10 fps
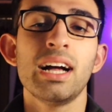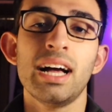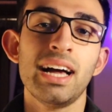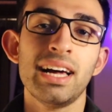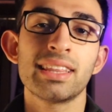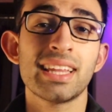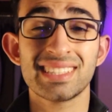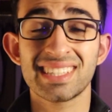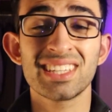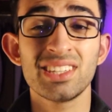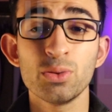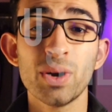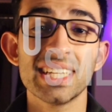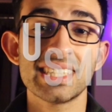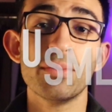and that's the
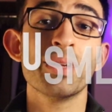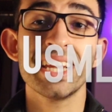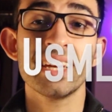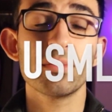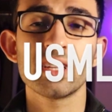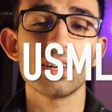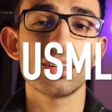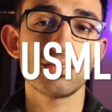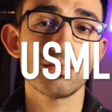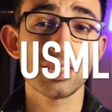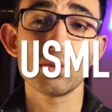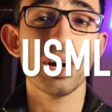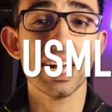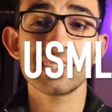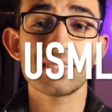USMLE, the
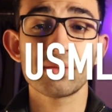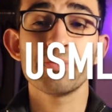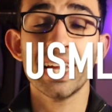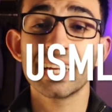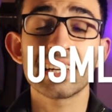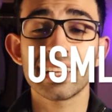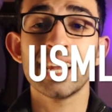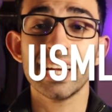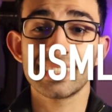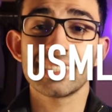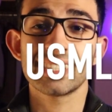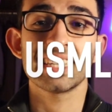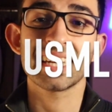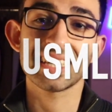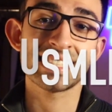US Medical
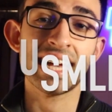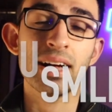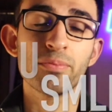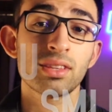Licensing Exam.